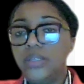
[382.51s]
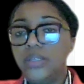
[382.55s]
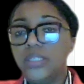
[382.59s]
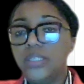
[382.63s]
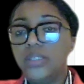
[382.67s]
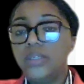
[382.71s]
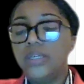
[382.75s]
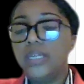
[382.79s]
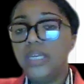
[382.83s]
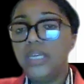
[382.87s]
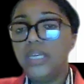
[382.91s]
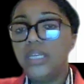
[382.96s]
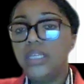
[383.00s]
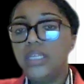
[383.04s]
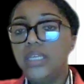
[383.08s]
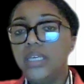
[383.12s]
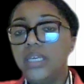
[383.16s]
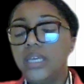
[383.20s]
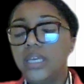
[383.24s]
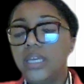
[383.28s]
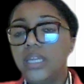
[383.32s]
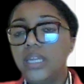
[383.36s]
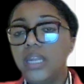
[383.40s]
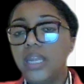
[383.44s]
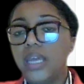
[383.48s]
So again,
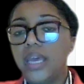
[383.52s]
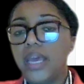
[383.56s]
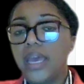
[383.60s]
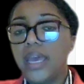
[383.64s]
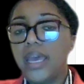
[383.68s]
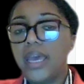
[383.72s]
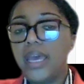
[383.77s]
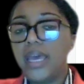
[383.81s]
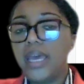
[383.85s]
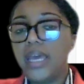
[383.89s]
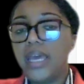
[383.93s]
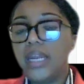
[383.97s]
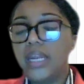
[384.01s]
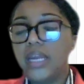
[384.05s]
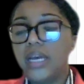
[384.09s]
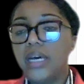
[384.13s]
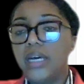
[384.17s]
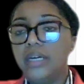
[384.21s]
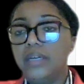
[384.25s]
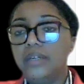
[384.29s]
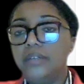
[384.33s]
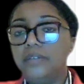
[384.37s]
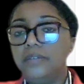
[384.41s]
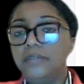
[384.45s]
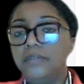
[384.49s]
looking at
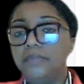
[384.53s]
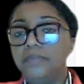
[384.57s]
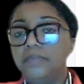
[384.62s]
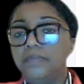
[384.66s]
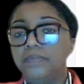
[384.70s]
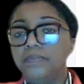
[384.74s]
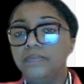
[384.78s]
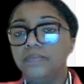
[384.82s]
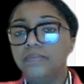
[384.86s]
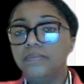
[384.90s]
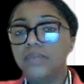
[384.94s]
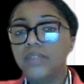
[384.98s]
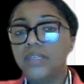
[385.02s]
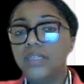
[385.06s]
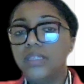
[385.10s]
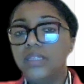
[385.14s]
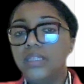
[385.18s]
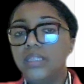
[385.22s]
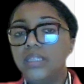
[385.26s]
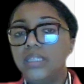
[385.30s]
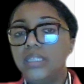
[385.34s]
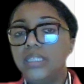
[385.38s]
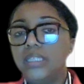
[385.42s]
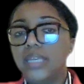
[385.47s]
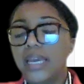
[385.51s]

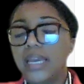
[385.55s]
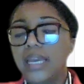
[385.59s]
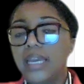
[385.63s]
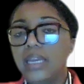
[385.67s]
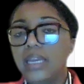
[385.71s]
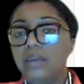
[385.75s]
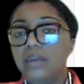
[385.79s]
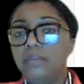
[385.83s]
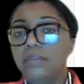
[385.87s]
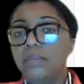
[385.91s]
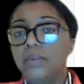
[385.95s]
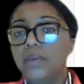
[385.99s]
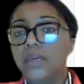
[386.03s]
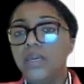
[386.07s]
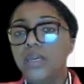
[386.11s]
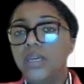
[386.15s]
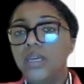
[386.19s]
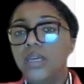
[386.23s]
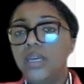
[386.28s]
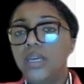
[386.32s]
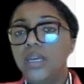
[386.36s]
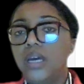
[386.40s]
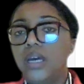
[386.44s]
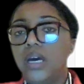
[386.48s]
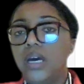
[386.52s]
the same
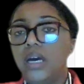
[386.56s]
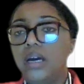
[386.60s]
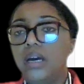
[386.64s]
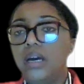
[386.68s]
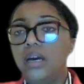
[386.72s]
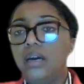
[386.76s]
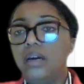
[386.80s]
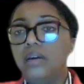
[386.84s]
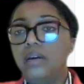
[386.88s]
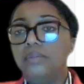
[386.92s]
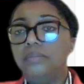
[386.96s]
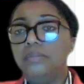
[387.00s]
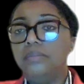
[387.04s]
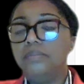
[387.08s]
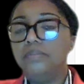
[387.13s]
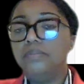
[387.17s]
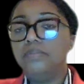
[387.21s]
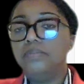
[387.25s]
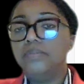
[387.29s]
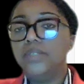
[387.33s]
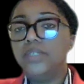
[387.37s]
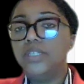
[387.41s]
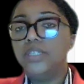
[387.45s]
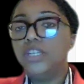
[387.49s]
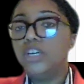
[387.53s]

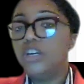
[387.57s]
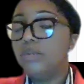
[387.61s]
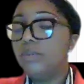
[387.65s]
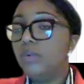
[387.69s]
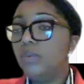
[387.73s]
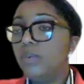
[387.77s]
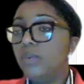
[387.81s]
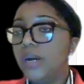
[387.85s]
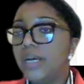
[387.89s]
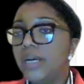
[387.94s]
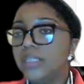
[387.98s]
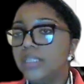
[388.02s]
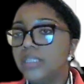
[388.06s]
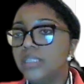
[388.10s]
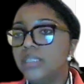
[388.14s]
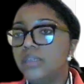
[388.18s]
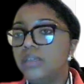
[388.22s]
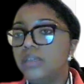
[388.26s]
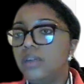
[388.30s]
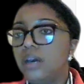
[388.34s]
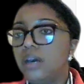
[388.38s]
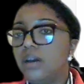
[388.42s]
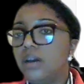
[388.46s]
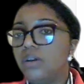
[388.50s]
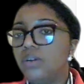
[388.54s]

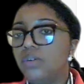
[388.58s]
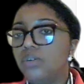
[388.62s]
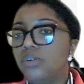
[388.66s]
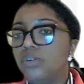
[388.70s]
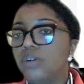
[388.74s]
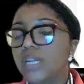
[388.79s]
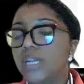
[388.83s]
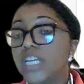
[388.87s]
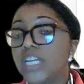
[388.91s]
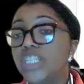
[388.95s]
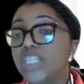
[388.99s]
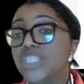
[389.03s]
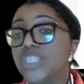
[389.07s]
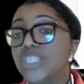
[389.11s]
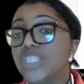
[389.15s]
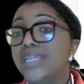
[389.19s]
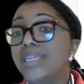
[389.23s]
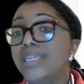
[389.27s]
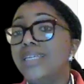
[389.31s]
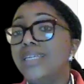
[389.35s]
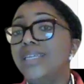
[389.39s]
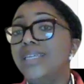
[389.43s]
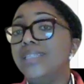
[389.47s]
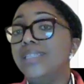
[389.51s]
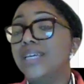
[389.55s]
Durbin-Watson autocorrelation,
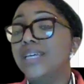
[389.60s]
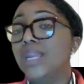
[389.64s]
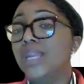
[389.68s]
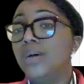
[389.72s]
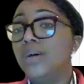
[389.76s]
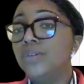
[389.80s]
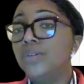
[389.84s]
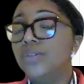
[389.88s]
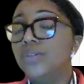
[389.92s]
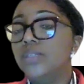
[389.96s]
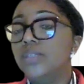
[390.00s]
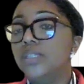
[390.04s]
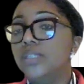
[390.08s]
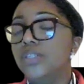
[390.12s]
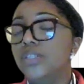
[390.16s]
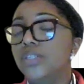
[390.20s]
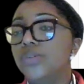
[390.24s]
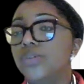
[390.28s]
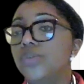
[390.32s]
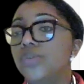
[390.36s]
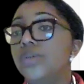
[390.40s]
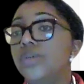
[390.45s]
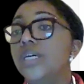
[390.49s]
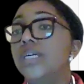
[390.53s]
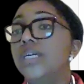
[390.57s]
it is closer to
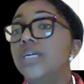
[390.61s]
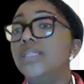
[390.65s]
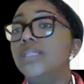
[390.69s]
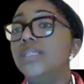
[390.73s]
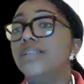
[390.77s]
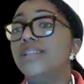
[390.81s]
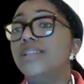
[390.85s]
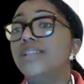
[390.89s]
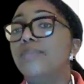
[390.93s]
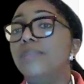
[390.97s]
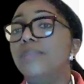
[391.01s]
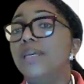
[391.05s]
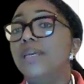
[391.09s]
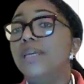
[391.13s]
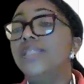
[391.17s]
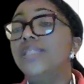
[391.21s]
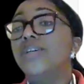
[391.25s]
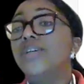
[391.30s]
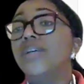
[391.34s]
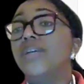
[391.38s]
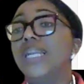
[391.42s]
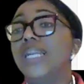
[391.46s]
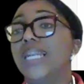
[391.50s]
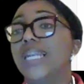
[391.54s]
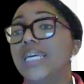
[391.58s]
2, so that means
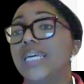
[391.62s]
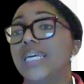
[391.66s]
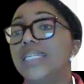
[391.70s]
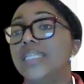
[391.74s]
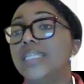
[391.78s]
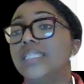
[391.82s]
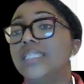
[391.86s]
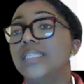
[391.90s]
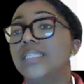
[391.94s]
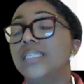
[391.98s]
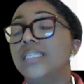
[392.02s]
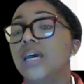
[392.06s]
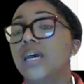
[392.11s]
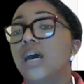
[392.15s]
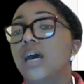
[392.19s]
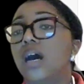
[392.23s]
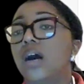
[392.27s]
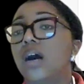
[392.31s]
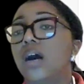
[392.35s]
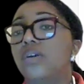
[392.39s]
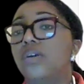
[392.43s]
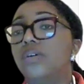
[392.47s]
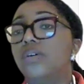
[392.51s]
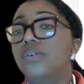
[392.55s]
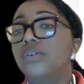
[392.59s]
there's less
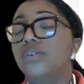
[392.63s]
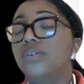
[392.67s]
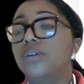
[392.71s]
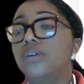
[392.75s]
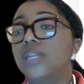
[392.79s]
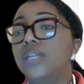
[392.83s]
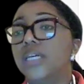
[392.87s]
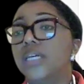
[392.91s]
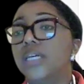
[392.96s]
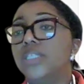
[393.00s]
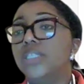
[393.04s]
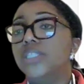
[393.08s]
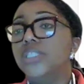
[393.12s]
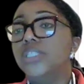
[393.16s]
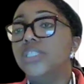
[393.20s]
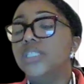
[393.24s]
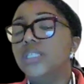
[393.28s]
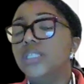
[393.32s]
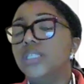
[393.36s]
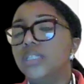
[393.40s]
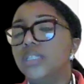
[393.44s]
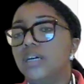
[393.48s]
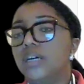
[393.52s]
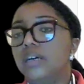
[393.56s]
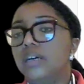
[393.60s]

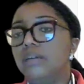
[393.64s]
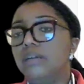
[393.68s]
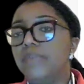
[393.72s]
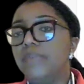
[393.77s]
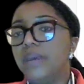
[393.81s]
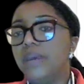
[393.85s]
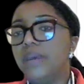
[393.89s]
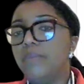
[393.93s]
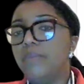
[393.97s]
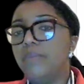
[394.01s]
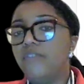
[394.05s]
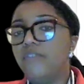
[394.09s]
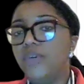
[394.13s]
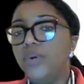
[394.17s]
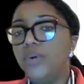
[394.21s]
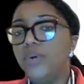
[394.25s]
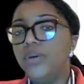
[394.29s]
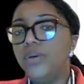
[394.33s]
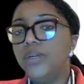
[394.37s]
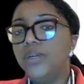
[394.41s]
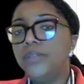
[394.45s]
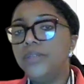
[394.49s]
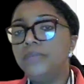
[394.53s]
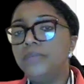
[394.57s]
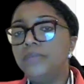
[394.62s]
autocorrelation than
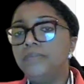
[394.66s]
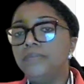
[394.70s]
before.